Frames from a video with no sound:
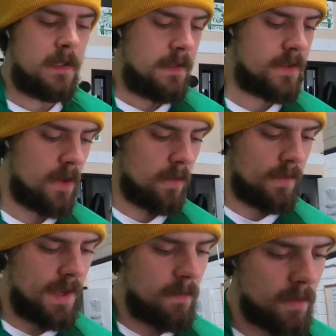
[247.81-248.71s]
So
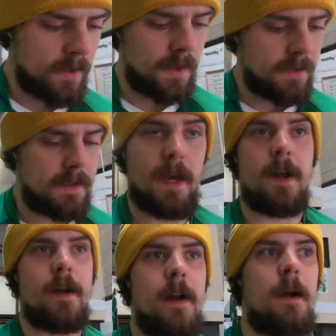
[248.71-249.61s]
with that workout
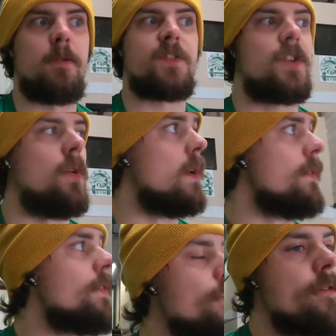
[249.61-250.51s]
there, I was
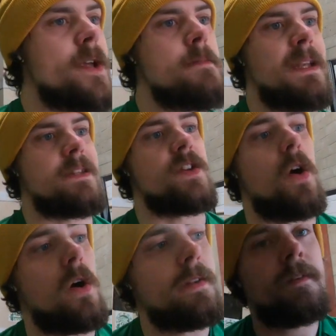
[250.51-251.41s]
going 3 minutes
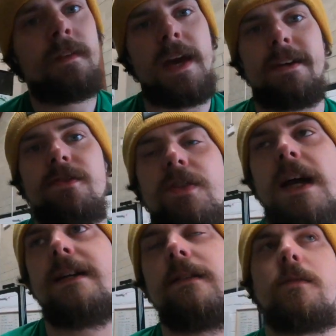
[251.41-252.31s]
on
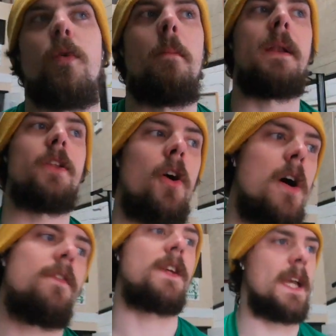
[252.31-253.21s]
exercise, 1 minute
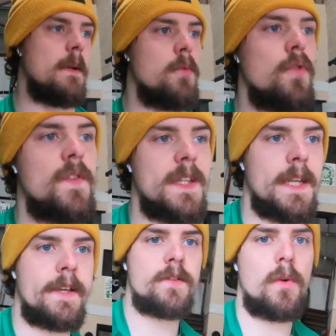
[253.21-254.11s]
off, and kind of move to
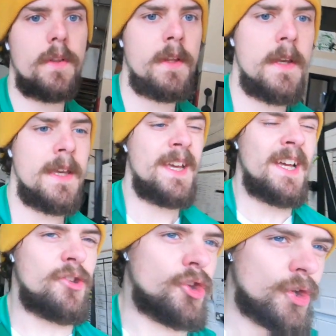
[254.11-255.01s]
the next one.
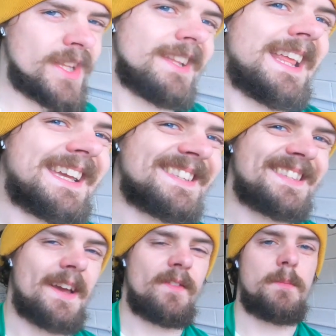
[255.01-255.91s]
I'm doing it at like a
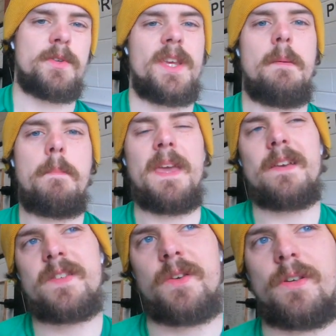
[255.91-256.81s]
70%
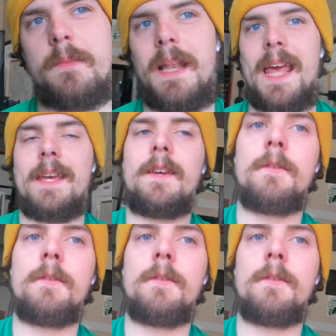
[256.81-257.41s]
pace, so you want to be like,